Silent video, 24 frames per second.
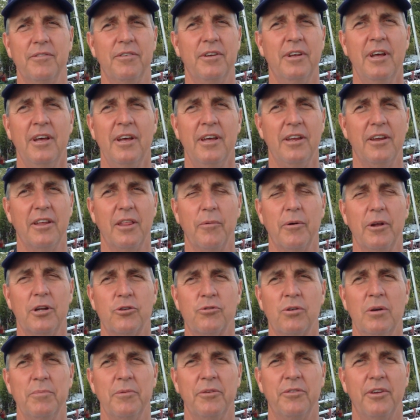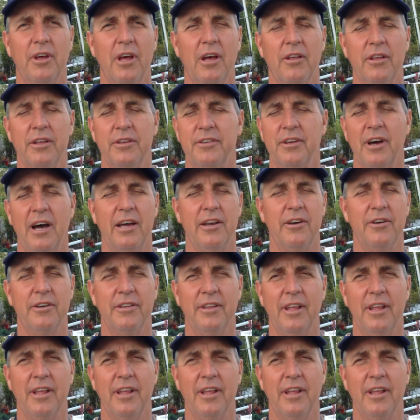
and they want to trim the sail in tighter.